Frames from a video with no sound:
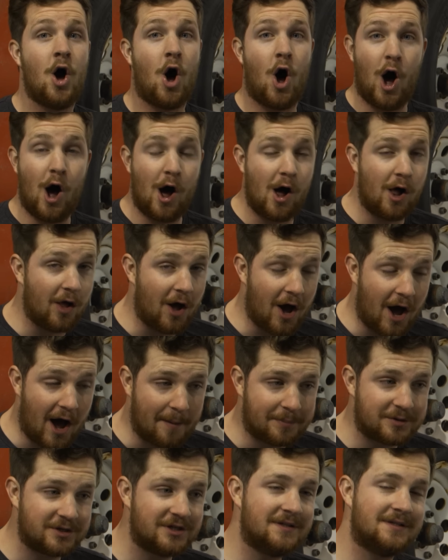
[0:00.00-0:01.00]
All
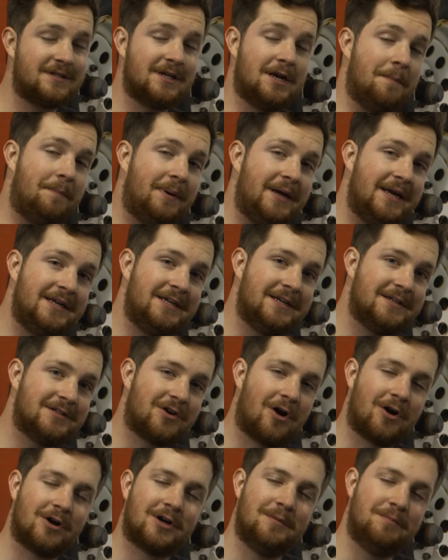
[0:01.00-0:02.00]
options and opinions
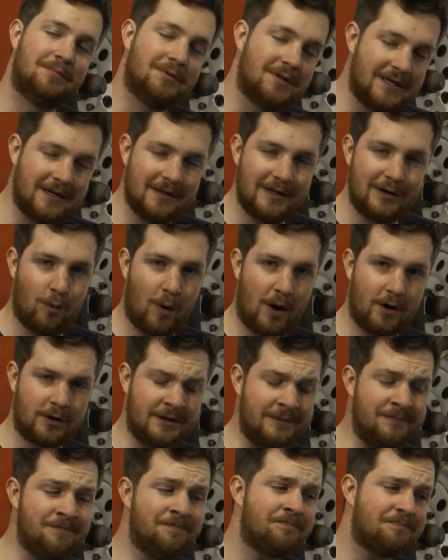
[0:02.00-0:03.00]
are completely
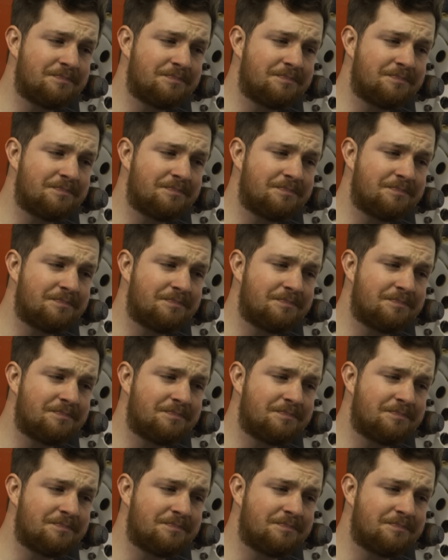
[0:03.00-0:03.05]
welcome.